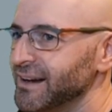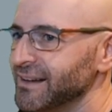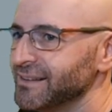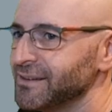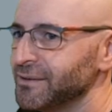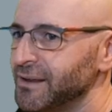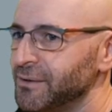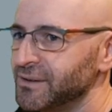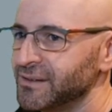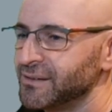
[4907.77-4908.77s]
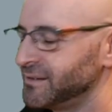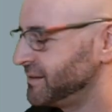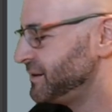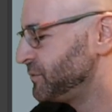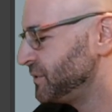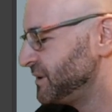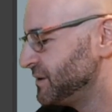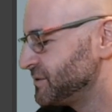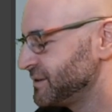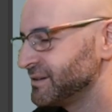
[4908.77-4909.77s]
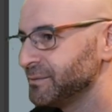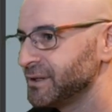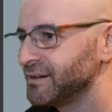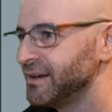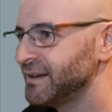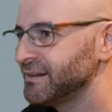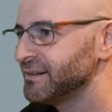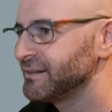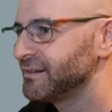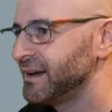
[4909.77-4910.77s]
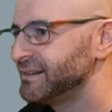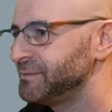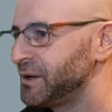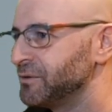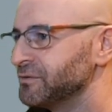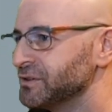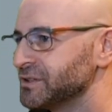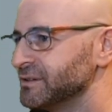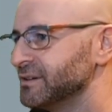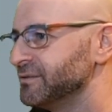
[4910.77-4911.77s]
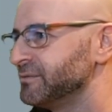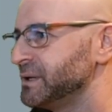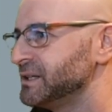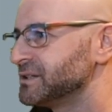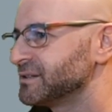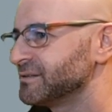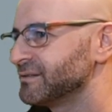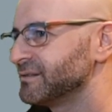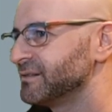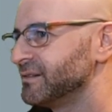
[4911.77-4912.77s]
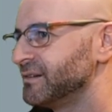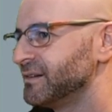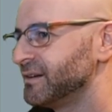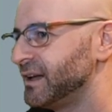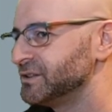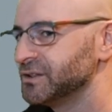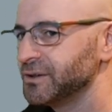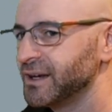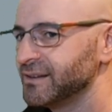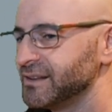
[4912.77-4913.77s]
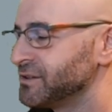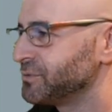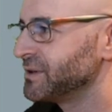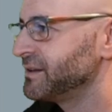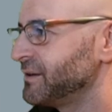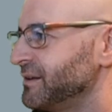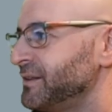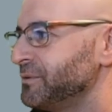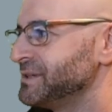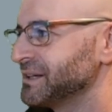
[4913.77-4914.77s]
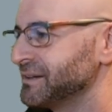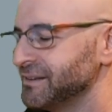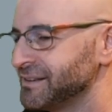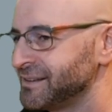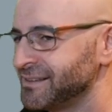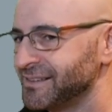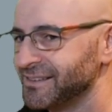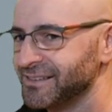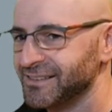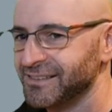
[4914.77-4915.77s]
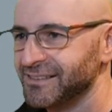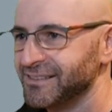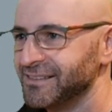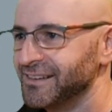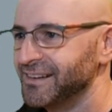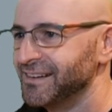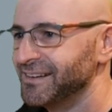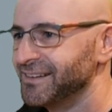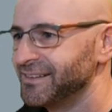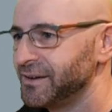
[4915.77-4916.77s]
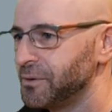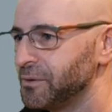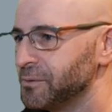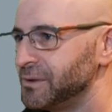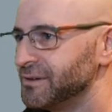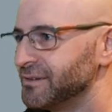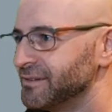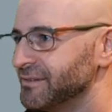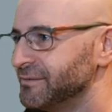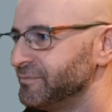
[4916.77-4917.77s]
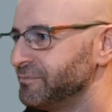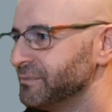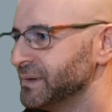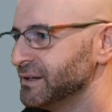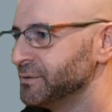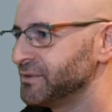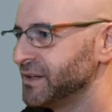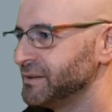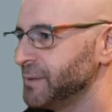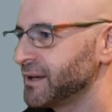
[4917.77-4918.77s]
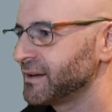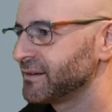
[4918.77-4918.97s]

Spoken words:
So that always seemed really interesting to me, and I did my own version of Peach. I'll show you guys. They're ridiculous. They're horrible, but it was fun to make.